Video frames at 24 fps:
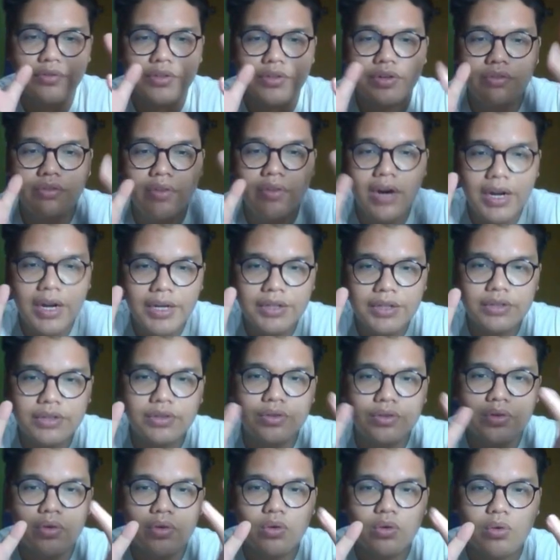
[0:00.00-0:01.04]
the right
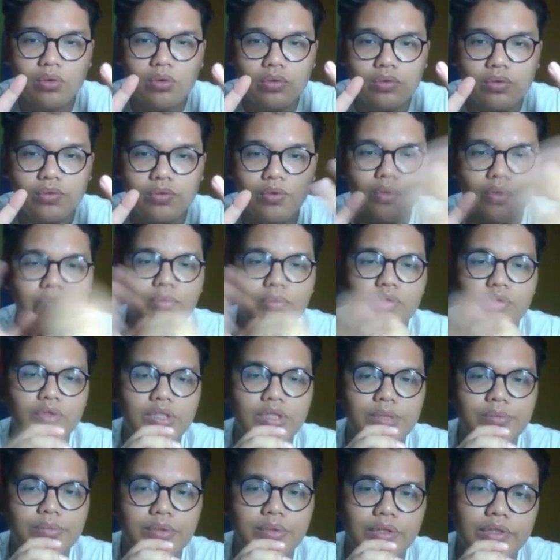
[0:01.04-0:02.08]
role for
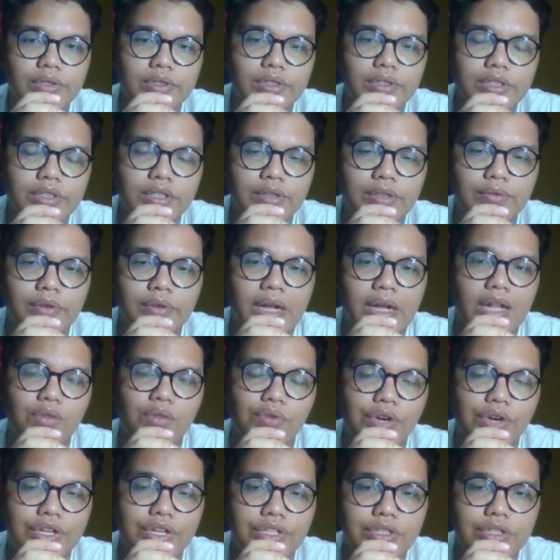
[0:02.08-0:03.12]
multiples in
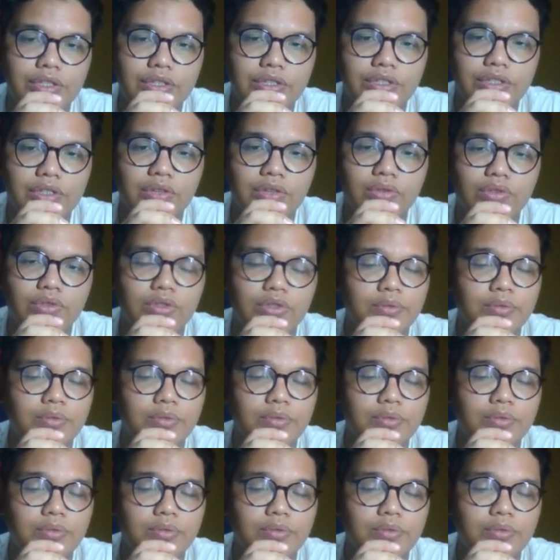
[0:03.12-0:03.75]
valuation is authored